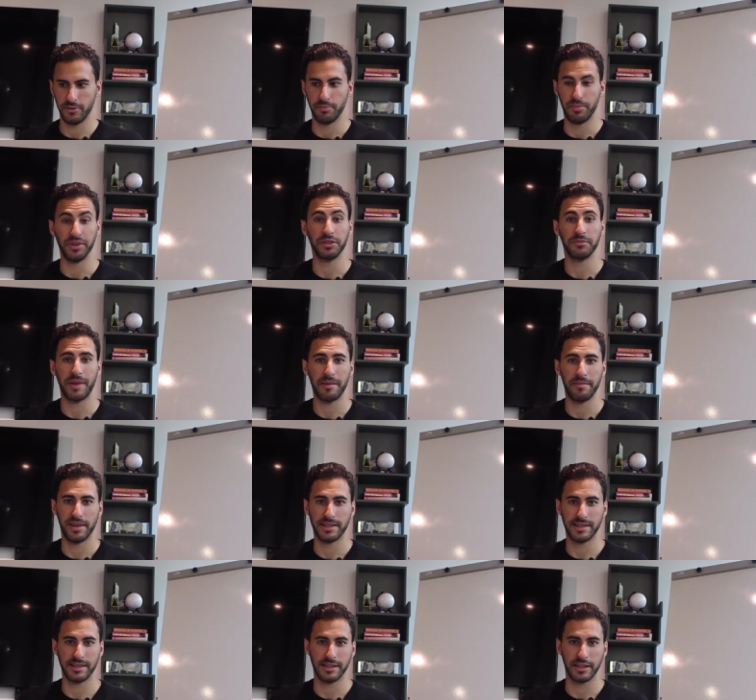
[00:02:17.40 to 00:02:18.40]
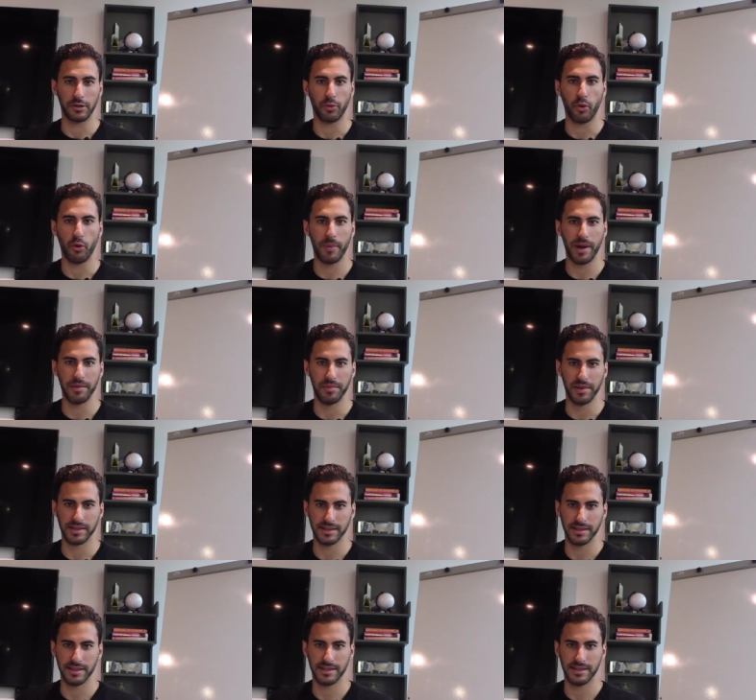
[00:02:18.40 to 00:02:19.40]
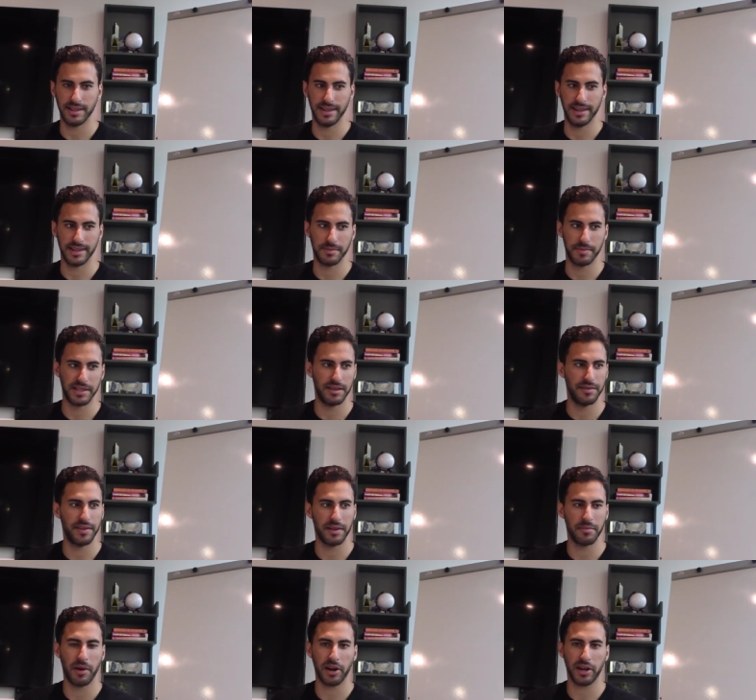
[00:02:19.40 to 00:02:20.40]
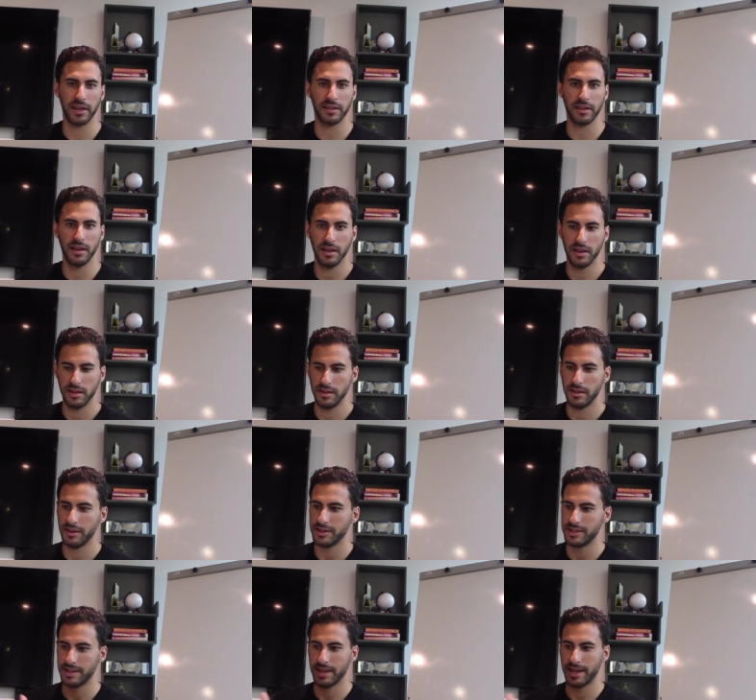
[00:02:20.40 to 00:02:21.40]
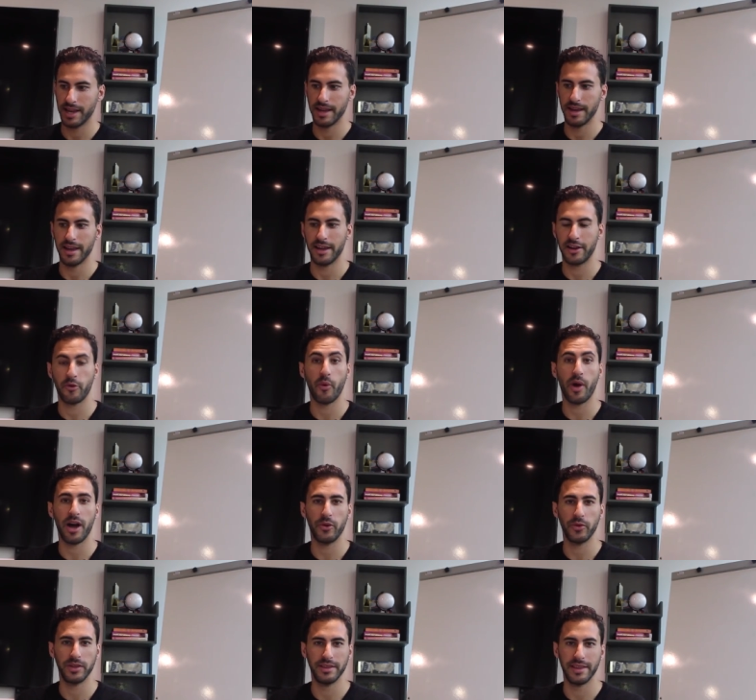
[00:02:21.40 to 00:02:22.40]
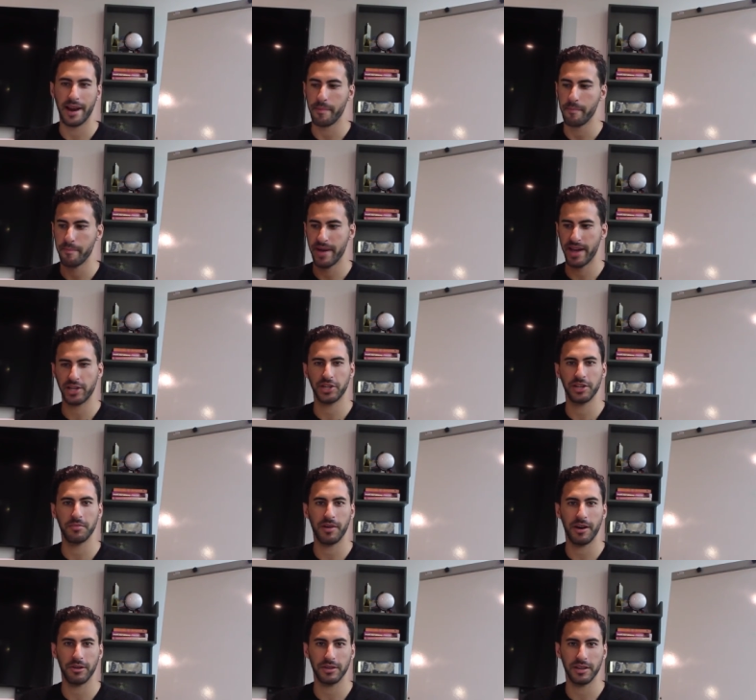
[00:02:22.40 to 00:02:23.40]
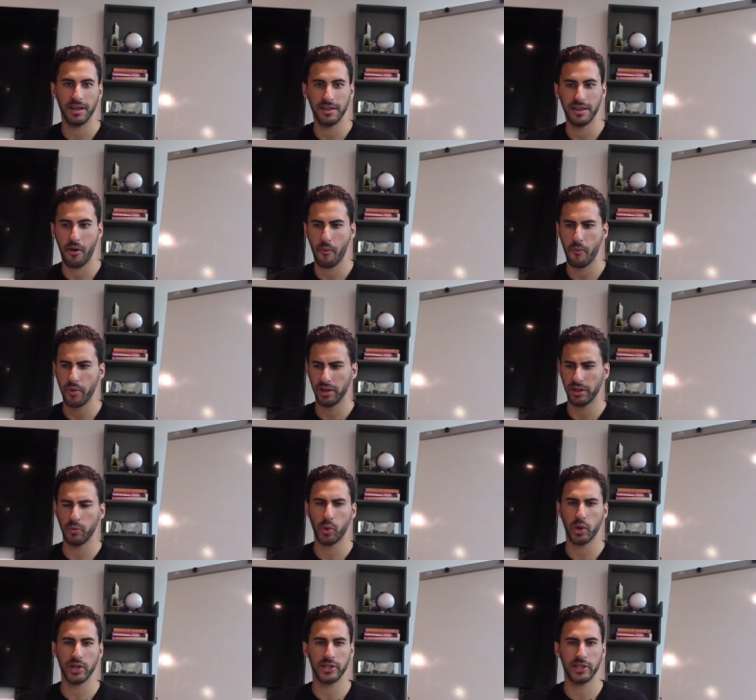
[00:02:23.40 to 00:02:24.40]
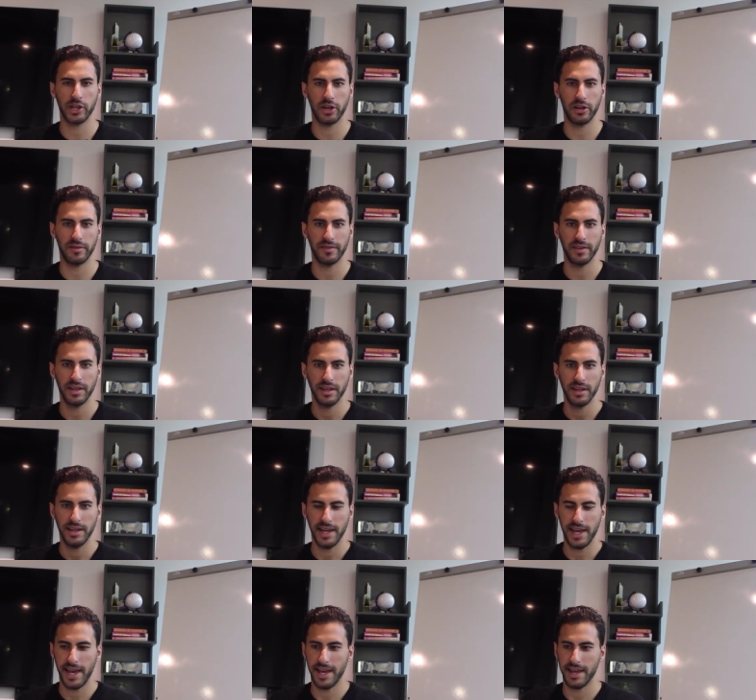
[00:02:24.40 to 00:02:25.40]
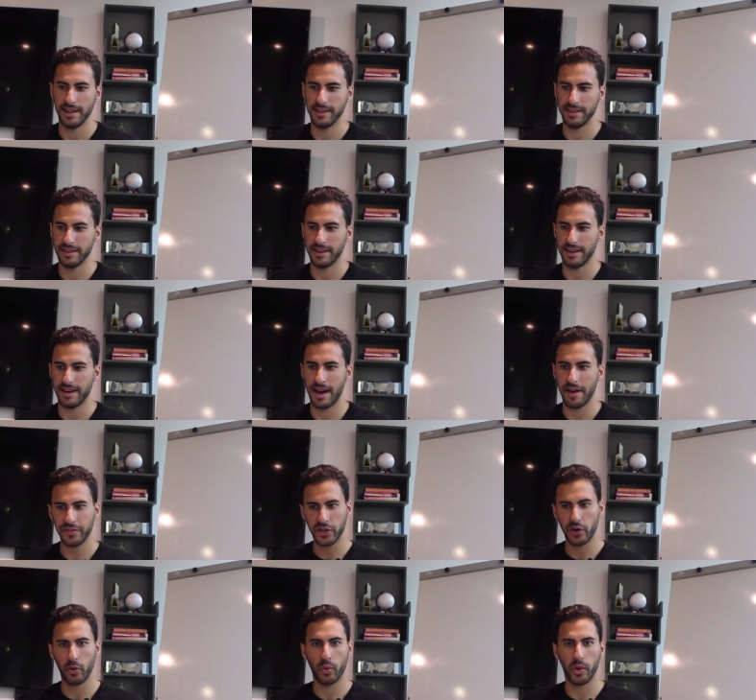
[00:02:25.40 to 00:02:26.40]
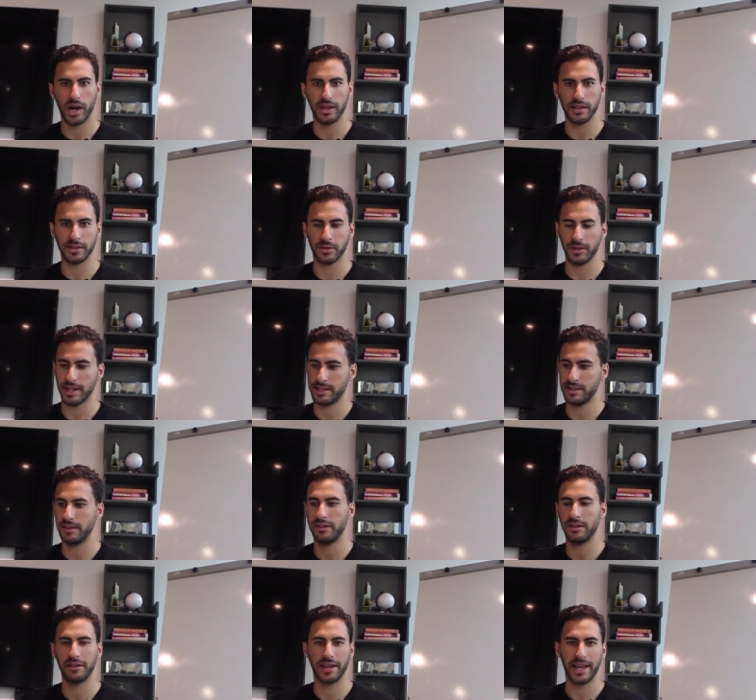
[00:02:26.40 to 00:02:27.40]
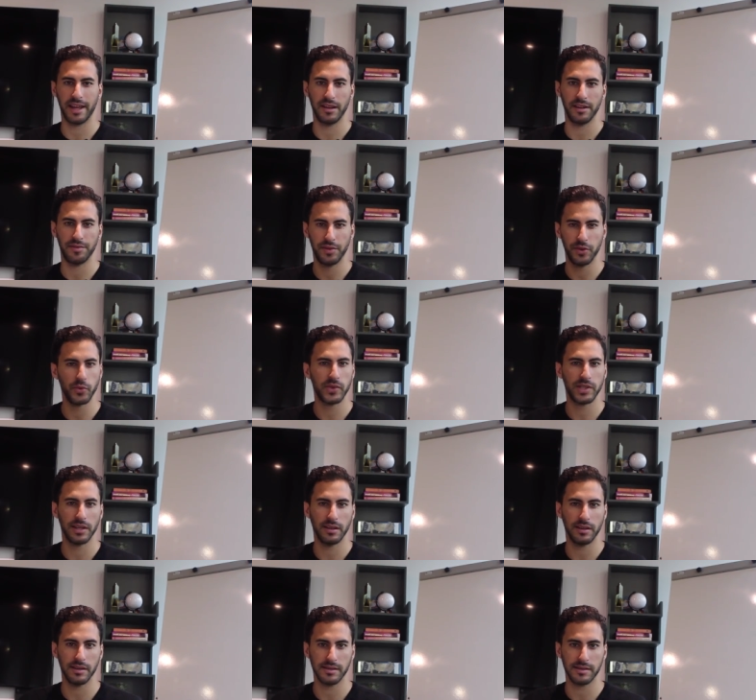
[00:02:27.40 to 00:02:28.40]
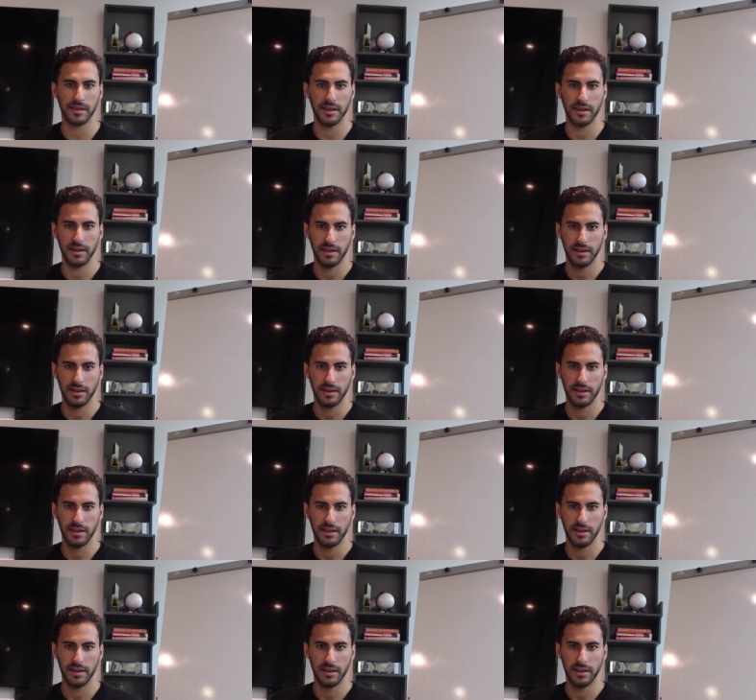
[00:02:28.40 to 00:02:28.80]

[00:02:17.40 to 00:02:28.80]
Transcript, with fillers: build my business and grow my business in a specific market. There's a, a crowd that I'm passionate about that I really want to serve. And after a while, so let's say they're getting a few sales